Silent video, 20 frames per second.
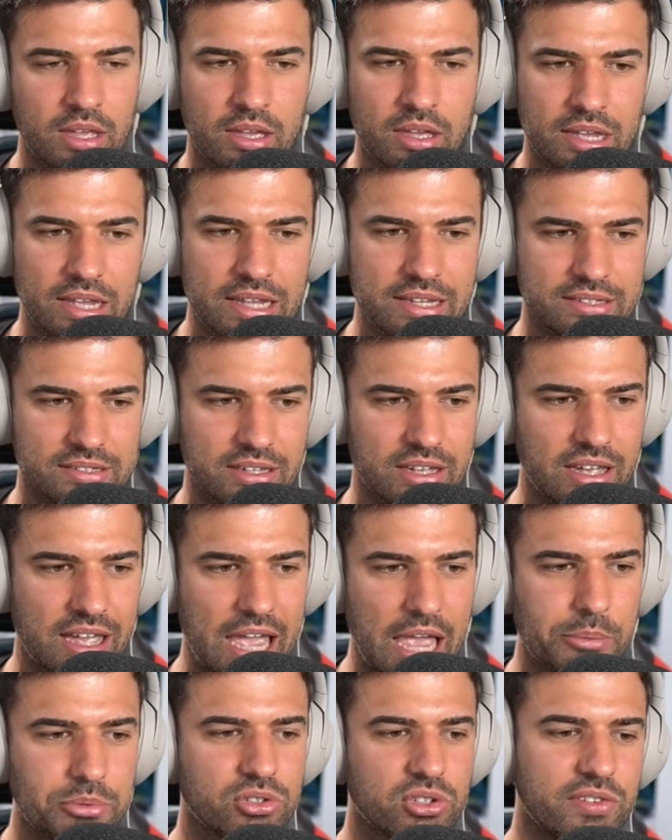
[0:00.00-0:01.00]
is
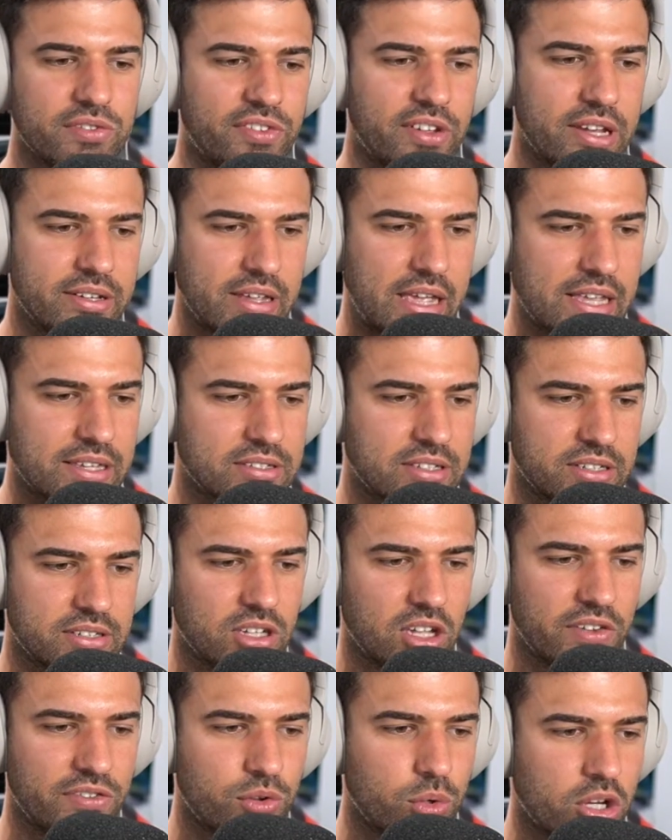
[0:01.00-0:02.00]
absolutely fantastic. So
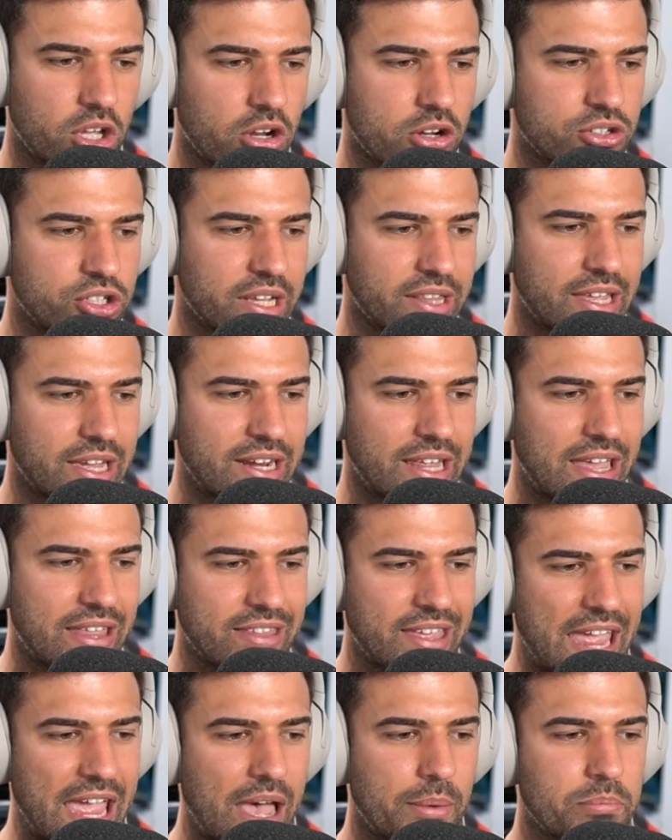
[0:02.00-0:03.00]
if you want to go and check that out, the
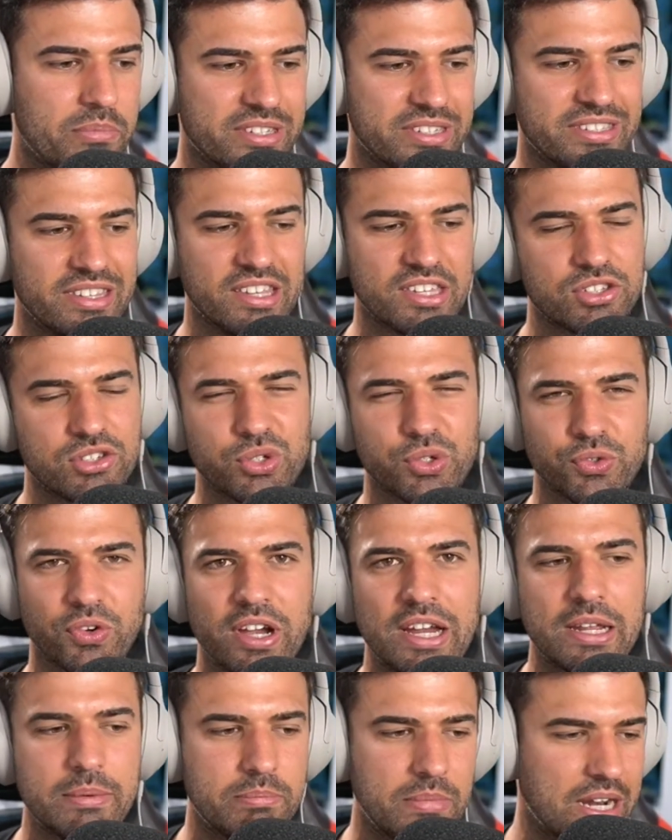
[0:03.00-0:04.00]
album is this stream,